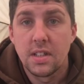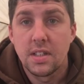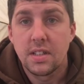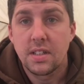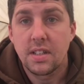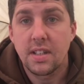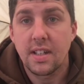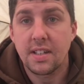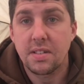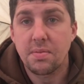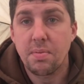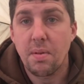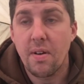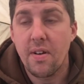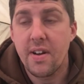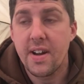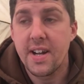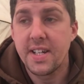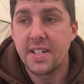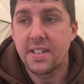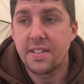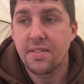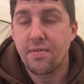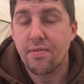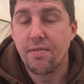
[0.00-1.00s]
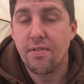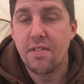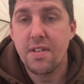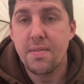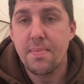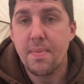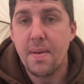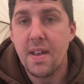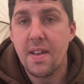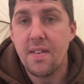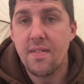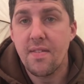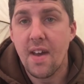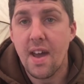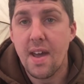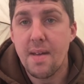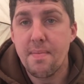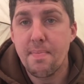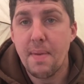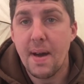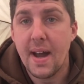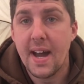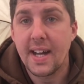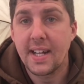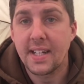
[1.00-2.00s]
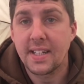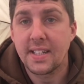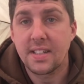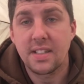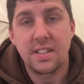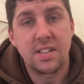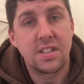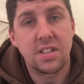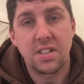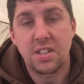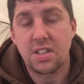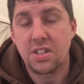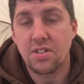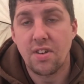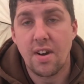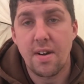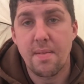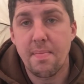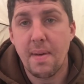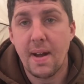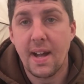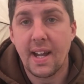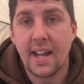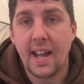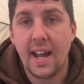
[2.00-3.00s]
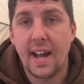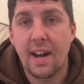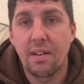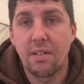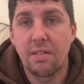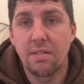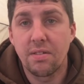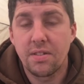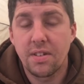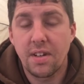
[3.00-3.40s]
so that's where it is. 3 PVA bags, just straight back out,